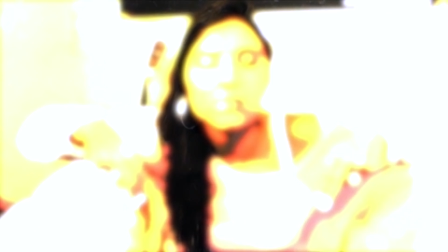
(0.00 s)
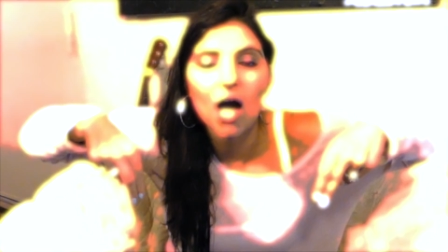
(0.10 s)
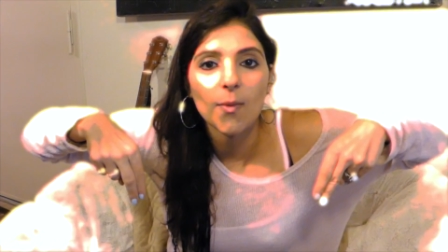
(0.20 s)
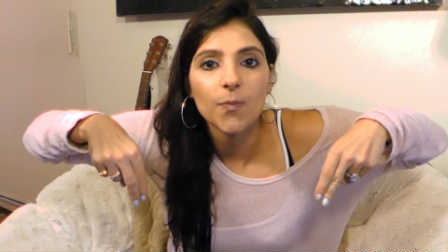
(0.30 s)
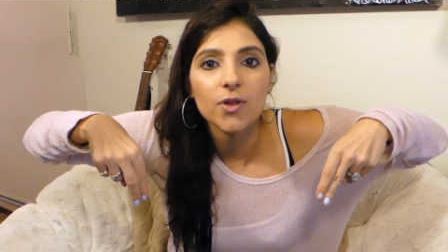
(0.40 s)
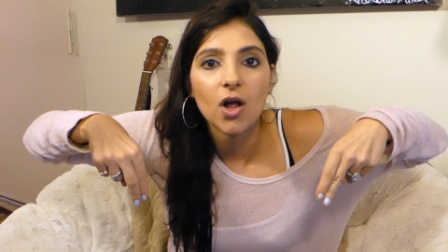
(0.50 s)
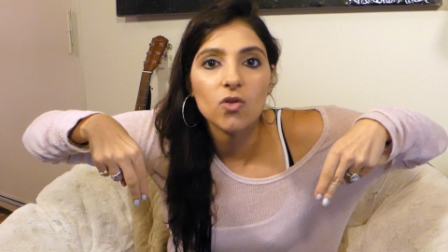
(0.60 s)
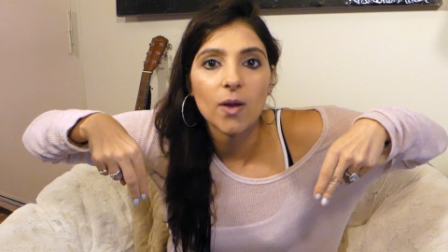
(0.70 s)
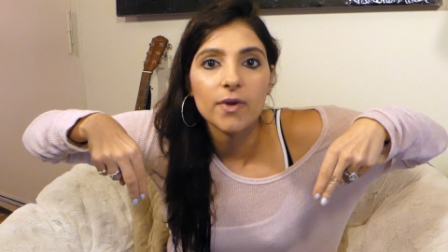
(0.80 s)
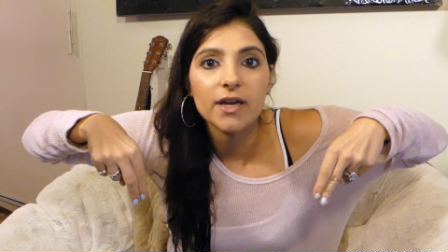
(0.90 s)
Comment
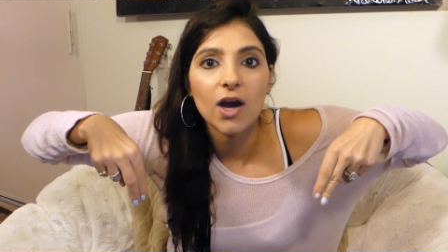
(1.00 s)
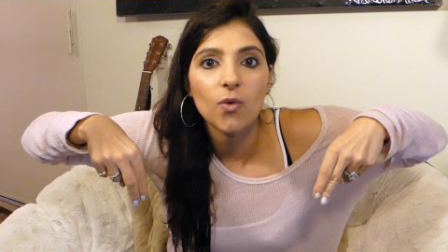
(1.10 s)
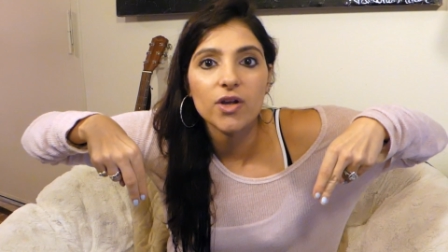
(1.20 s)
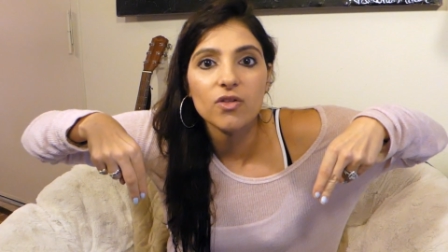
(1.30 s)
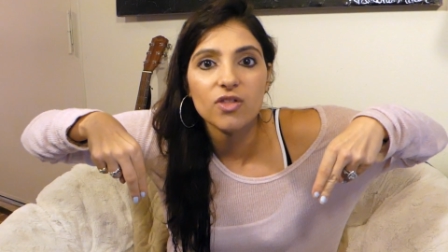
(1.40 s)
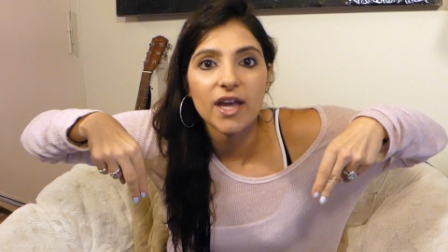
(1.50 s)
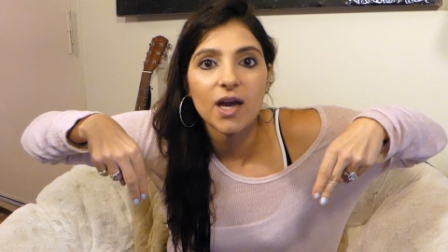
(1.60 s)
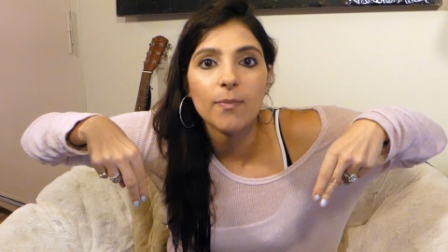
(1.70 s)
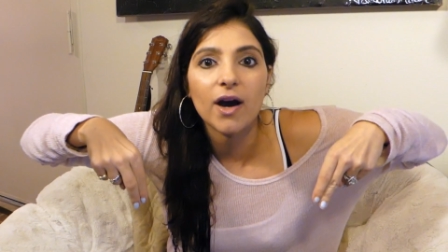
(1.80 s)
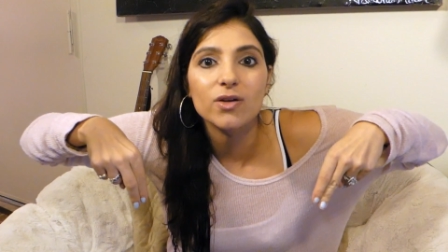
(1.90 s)
below. Let me know what you
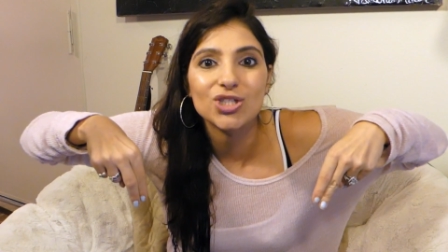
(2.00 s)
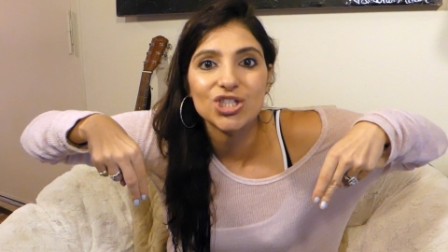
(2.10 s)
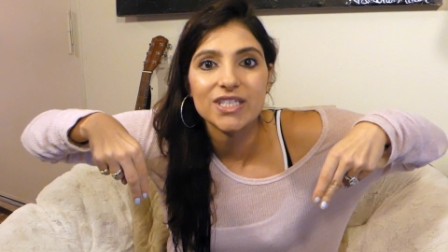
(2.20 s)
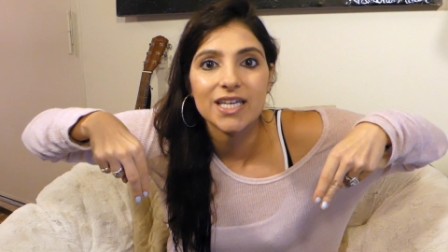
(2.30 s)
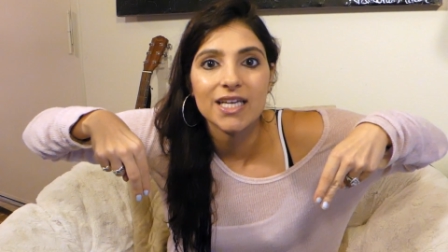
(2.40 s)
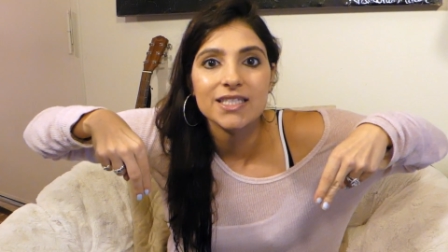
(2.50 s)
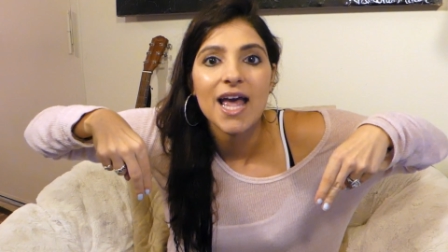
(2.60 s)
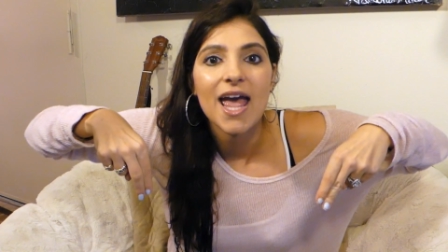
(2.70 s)
think about Jesus